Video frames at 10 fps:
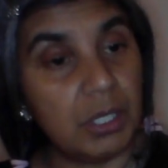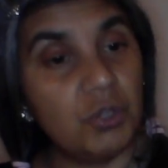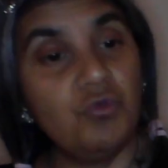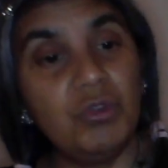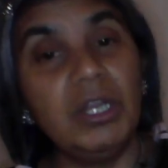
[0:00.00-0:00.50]

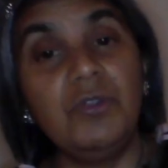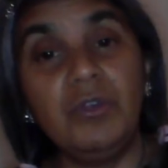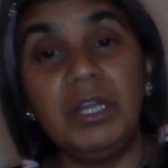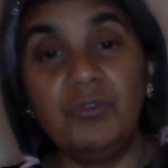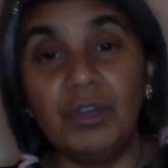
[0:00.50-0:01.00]
really,
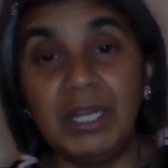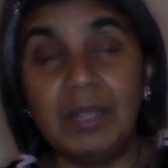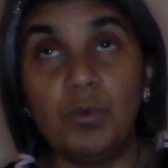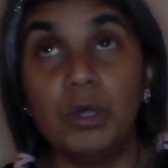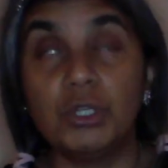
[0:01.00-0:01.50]
really,
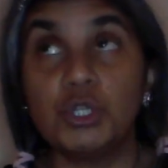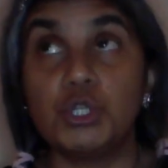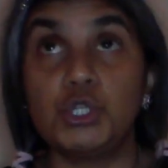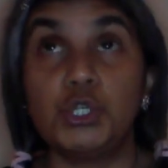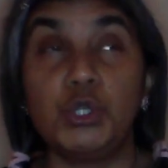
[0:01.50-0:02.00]
really
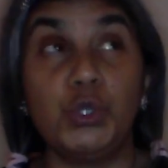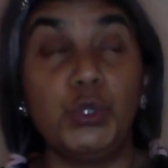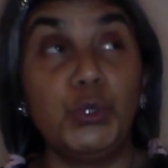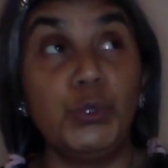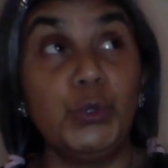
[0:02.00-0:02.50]
want
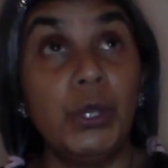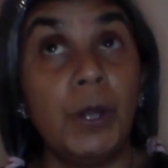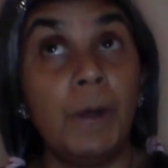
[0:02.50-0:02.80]
to